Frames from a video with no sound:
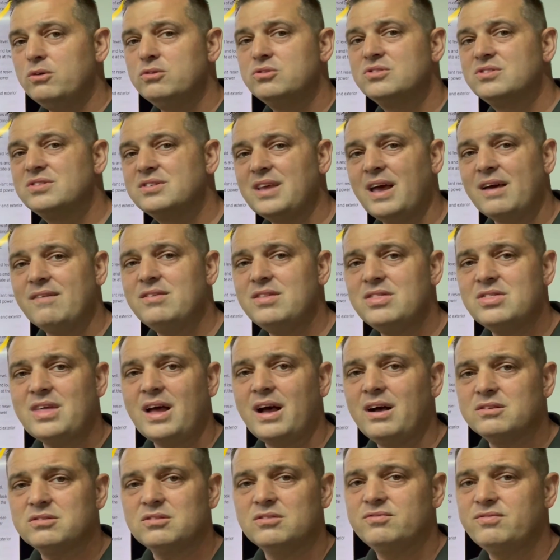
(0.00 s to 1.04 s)

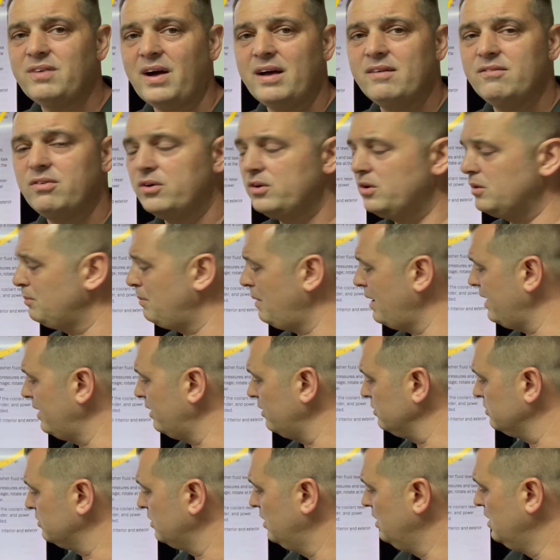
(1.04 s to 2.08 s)
7,500
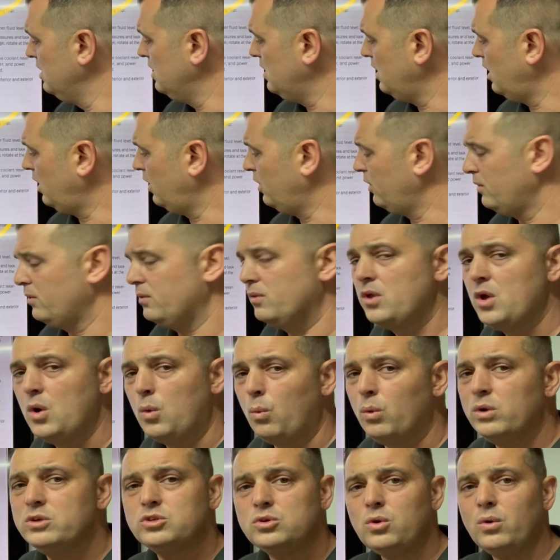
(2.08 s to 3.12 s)
miles,
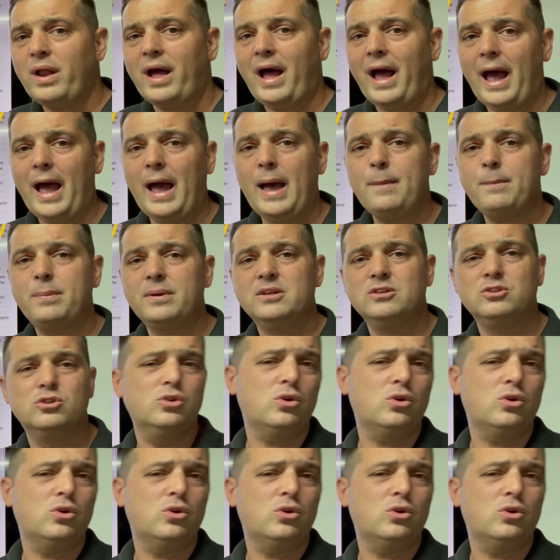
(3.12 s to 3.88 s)
what's going to happen is you're